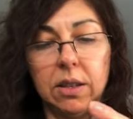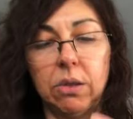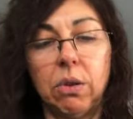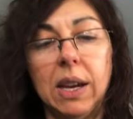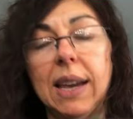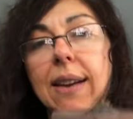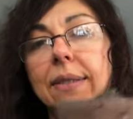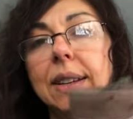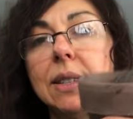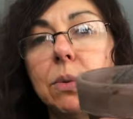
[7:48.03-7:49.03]
So I
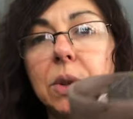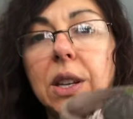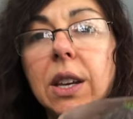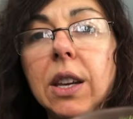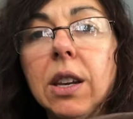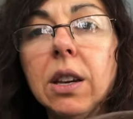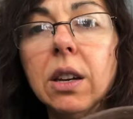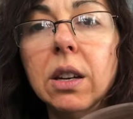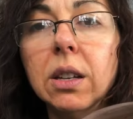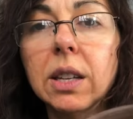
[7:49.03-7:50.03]
have this one
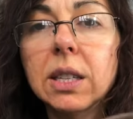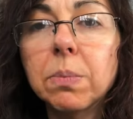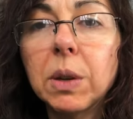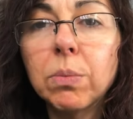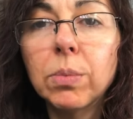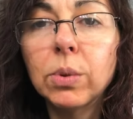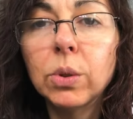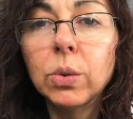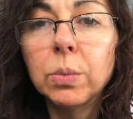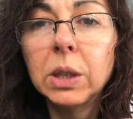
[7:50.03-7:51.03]
here that's been
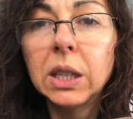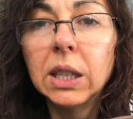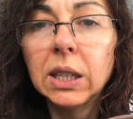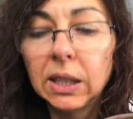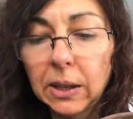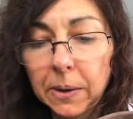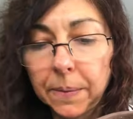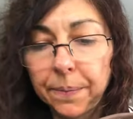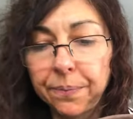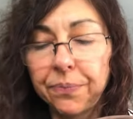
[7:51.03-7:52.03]
blooming.
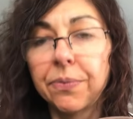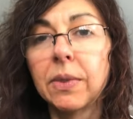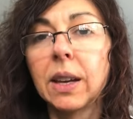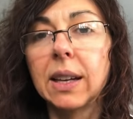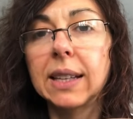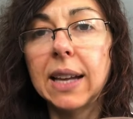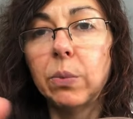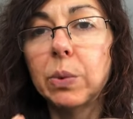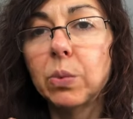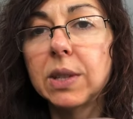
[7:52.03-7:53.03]

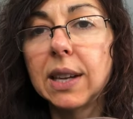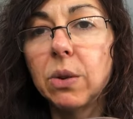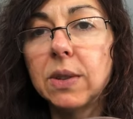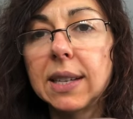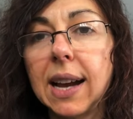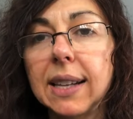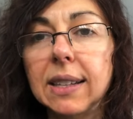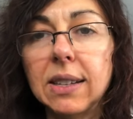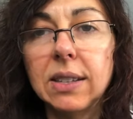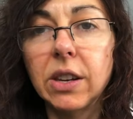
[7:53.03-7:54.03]
That one was
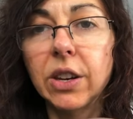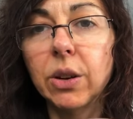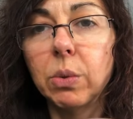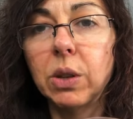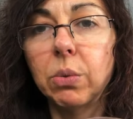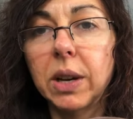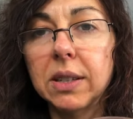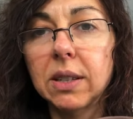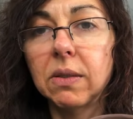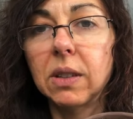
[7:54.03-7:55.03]
outside this year with the
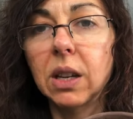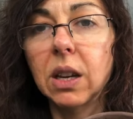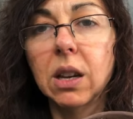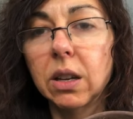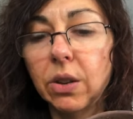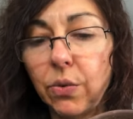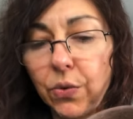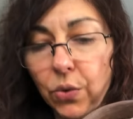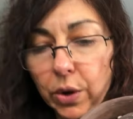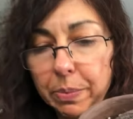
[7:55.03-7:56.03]
rest of the
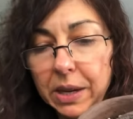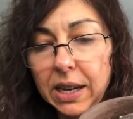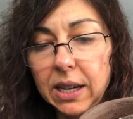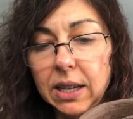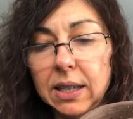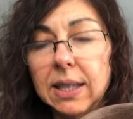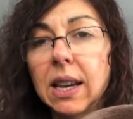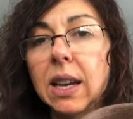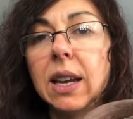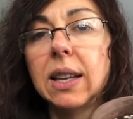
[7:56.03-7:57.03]
euphorbias.
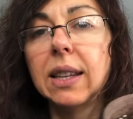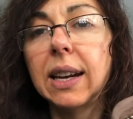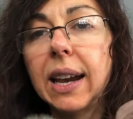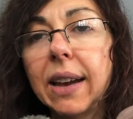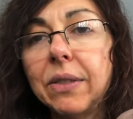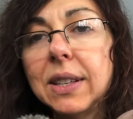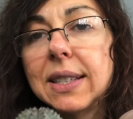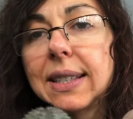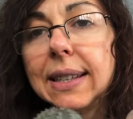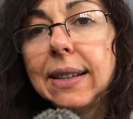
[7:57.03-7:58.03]
Then I have
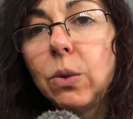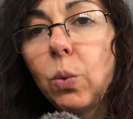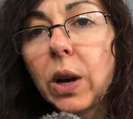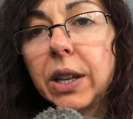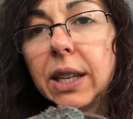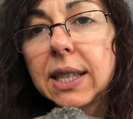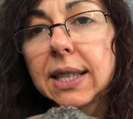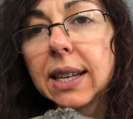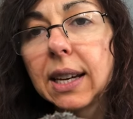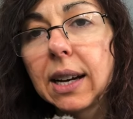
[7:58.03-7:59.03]
this little one
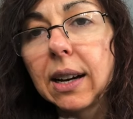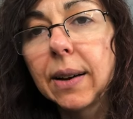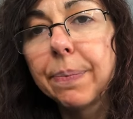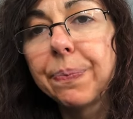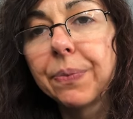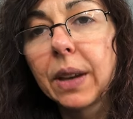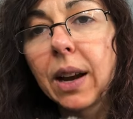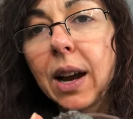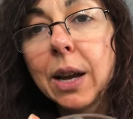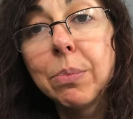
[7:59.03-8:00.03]
that's like um,
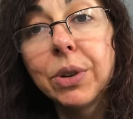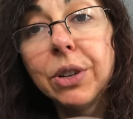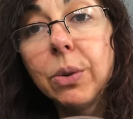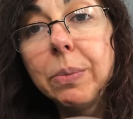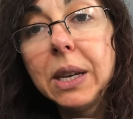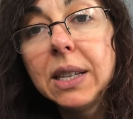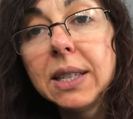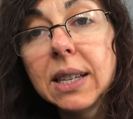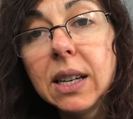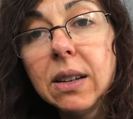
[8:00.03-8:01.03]
hybrid
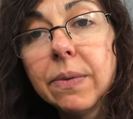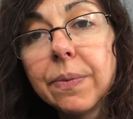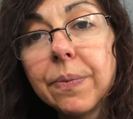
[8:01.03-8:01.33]
obesa.